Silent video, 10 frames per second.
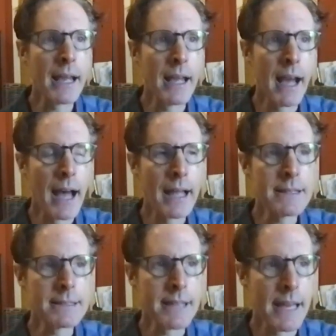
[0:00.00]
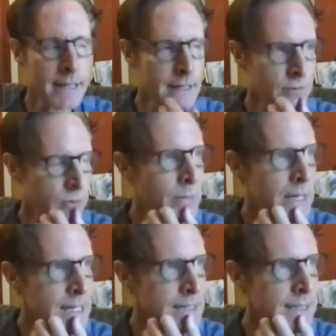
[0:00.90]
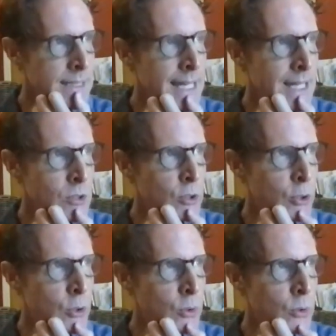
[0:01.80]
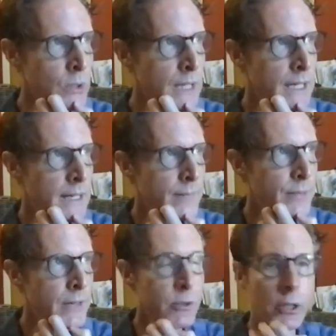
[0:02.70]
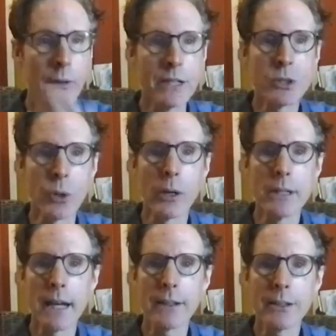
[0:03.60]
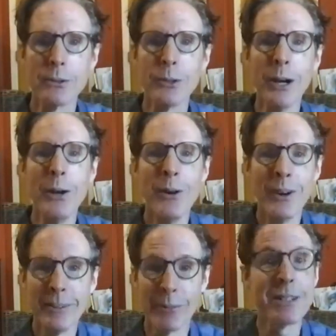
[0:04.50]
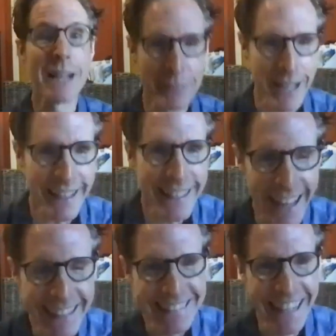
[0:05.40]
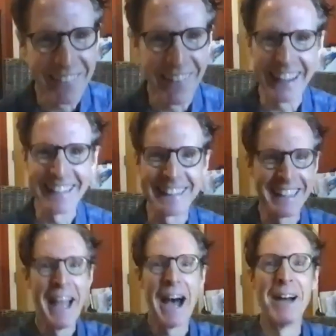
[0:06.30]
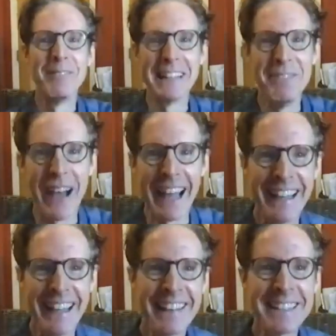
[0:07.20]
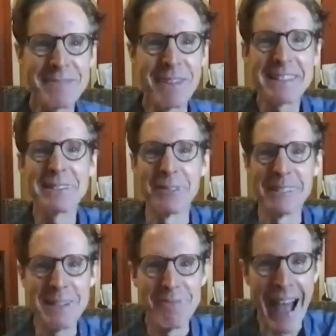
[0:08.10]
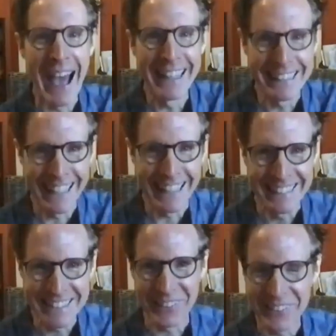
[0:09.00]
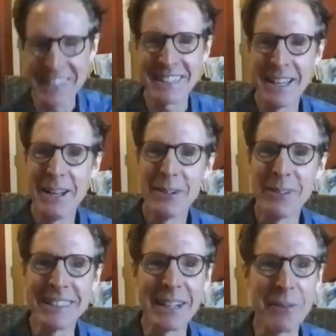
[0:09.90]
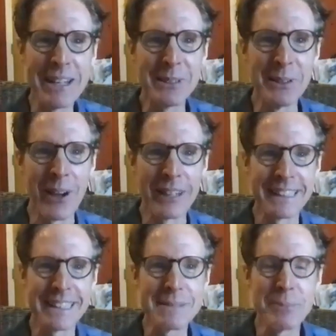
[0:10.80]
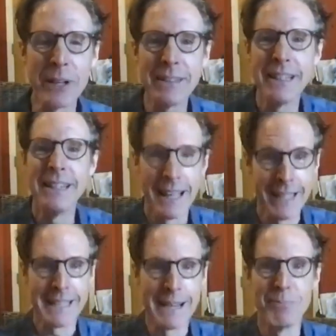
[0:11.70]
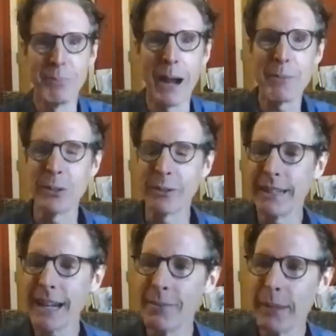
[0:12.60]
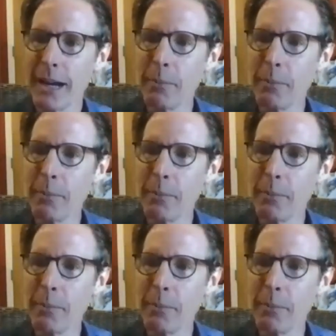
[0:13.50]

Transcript: I say, for me, it's akin to, if you're a great storyteller, which I'm not, actually, ironically, I'm really bad. The Smiths are really bad at telling stories. We take way too long to get to the point, as I'm perhaps doing right now.